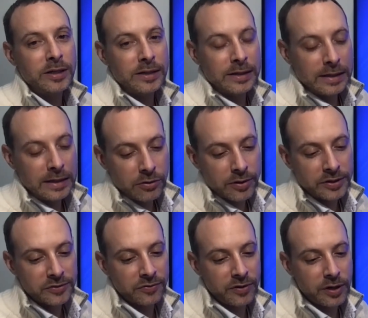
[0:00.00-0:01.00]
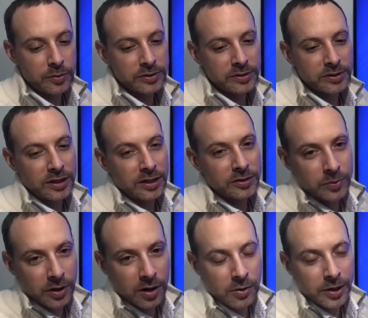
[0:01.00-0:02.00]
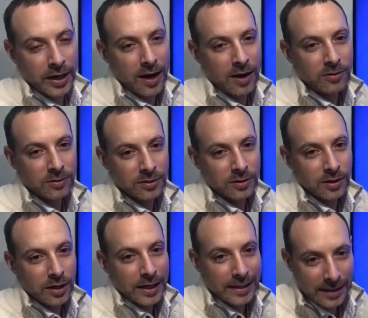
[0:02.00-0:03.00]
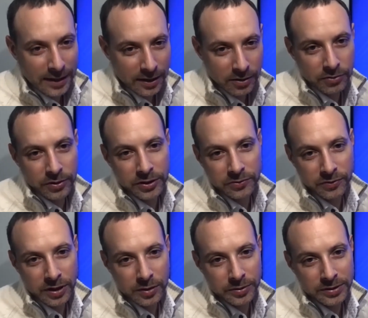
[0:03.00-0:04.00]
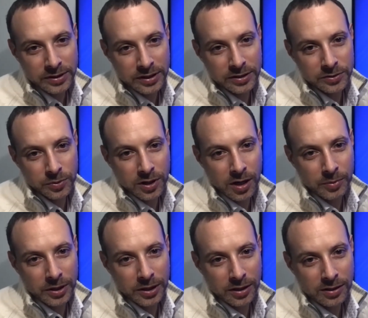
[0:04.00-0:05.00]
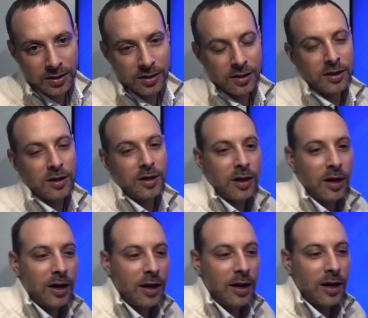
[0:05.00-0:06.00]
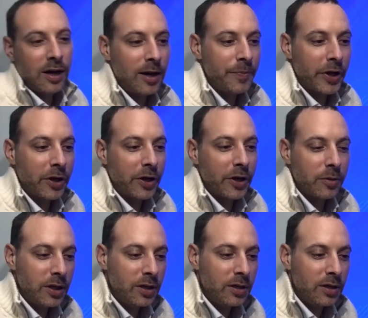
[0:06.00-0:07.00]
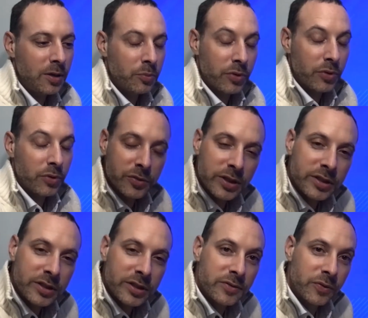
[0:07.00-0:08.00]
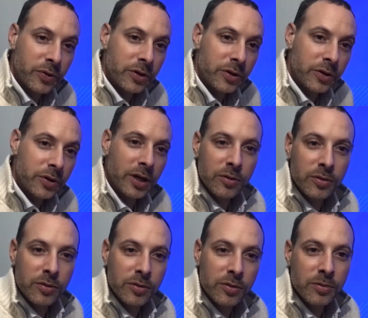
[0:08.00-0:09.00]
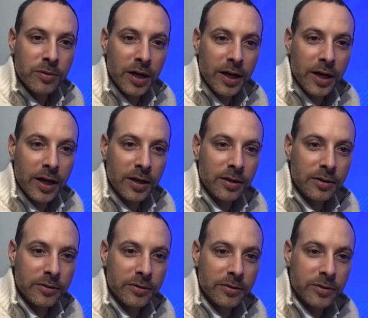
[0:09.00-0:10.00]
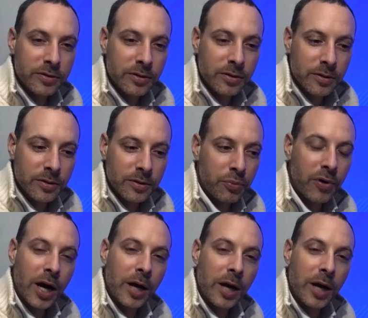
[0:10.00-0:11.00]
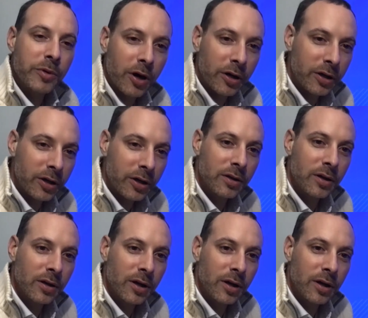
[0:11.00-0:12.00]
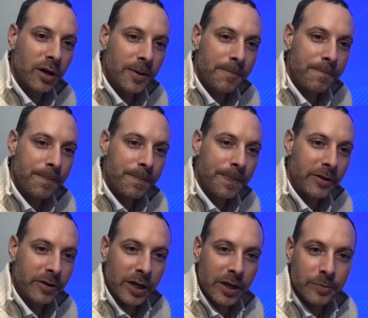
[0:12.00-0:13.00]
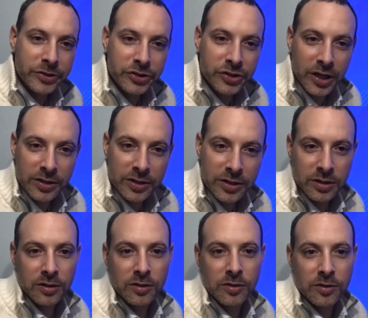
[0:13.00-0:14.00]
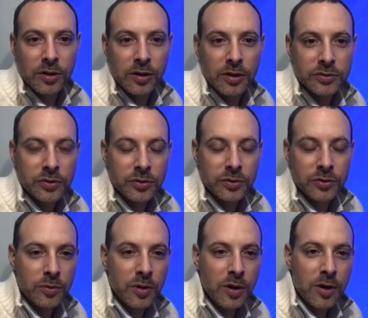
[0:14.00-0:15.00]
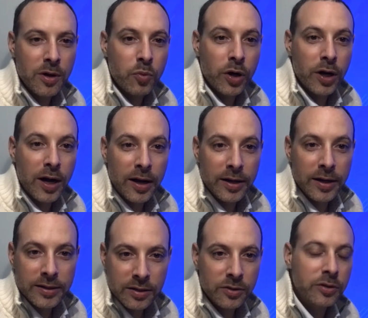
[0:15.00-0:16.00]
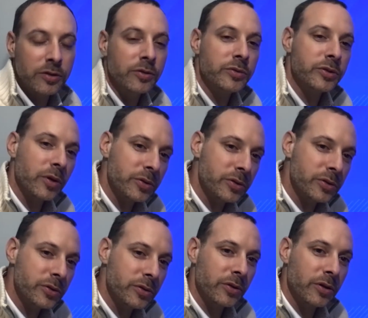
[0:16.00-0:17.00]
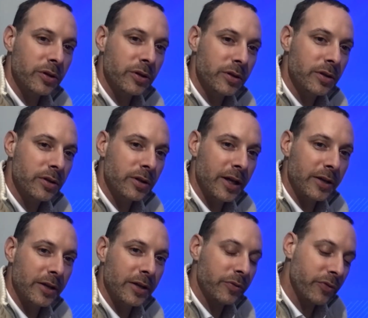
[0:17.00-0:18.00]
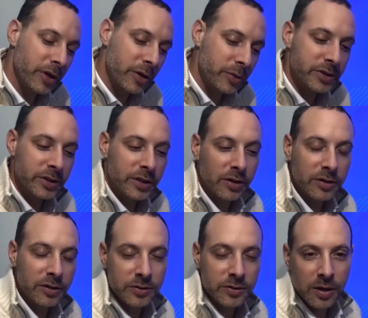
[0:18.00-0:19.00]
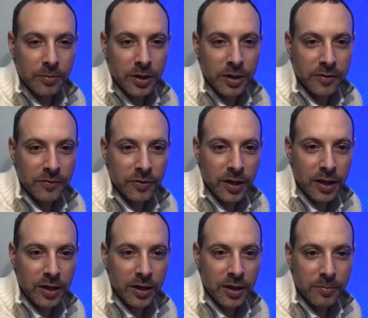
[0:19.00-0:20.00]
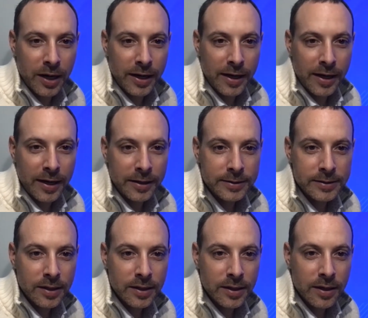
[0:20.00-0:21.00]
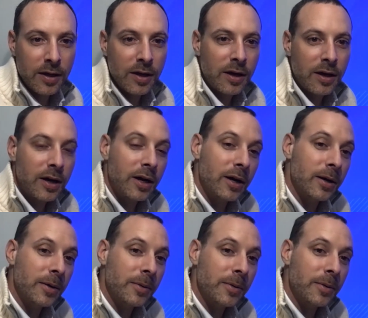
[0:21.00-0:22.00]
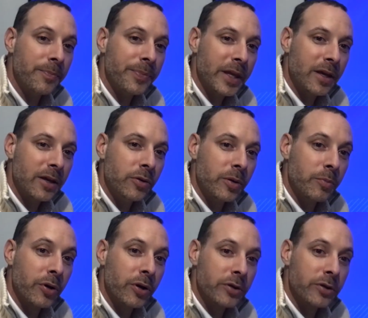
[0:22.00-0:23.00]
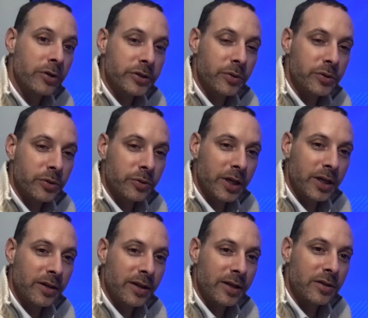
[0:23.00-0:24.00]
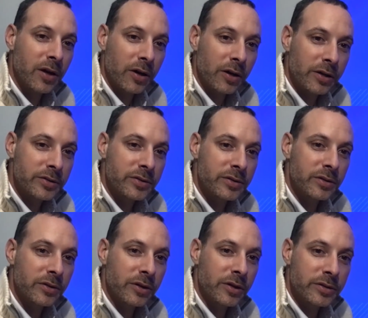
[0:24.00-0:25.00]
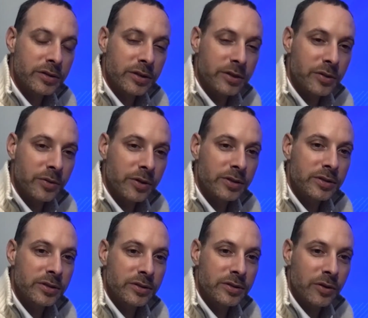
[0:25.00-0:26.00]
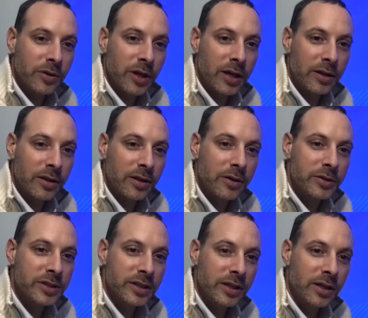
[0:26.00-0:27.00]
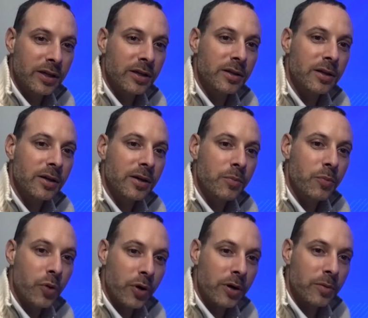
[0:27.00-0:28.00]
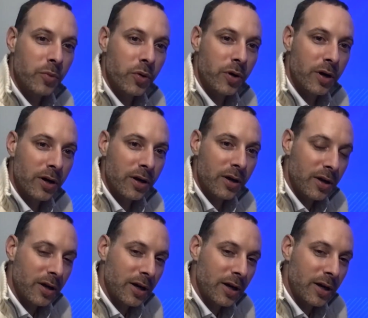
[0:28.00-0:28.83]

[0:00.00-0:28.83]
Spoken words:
decrease frequency as we're going out and increase frequency as we're coming in. There could be press releases for you that you do, and to prime the market that your name is changing. You could also do more content. You could do social, so that's where frequency can also come in if you can't buy ads. You can purchase social media that targets your constituents so that they're seeing it more and more.